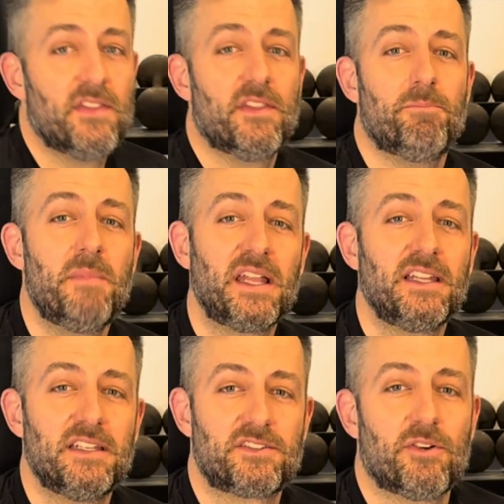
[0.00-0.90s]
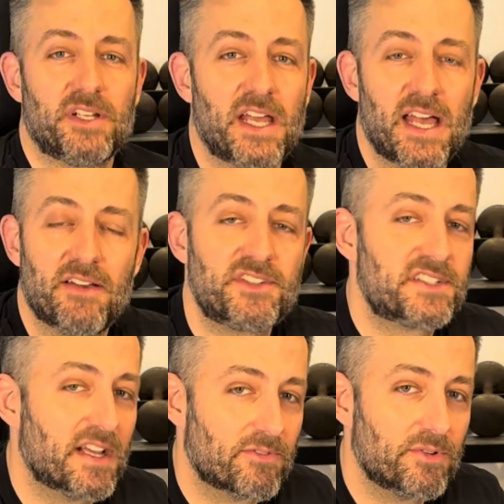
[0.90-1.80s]
The medley is going to have
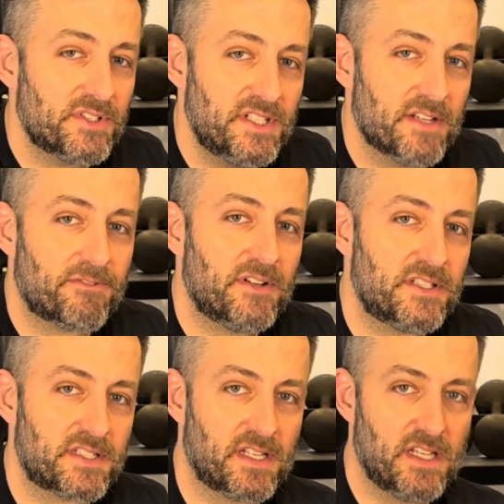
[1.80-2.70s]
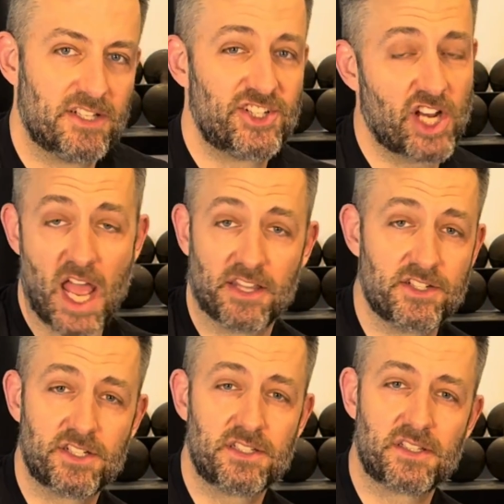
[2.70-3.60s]
several different
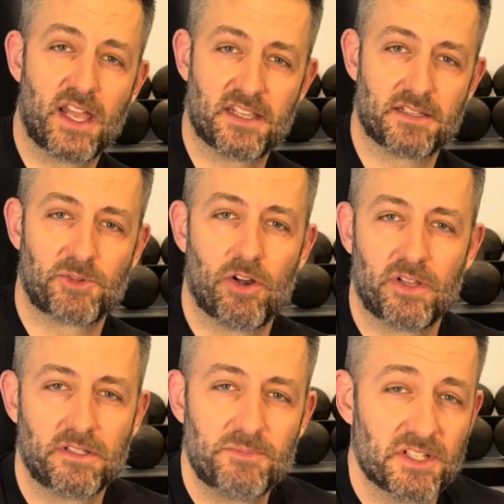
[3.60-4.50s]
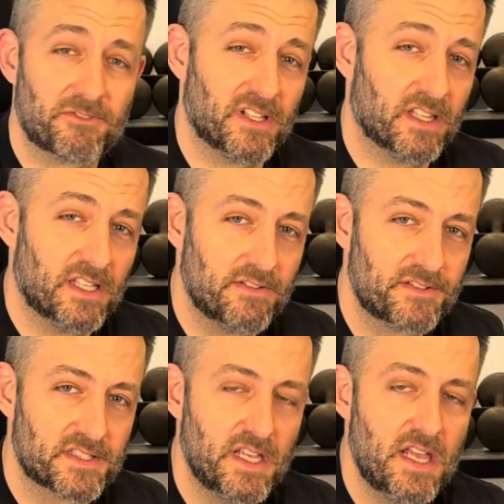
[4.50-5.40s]
challenges, as I'm calling them, different
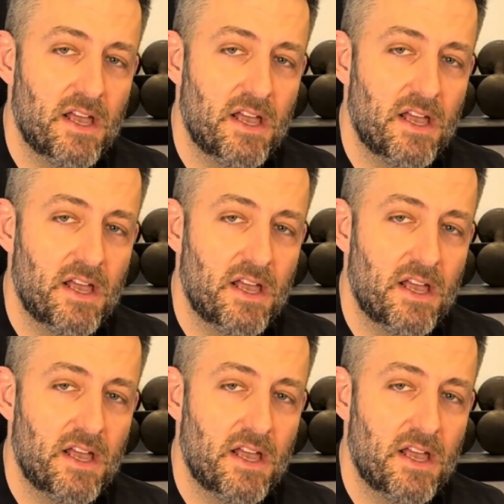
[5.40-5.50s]
lifts.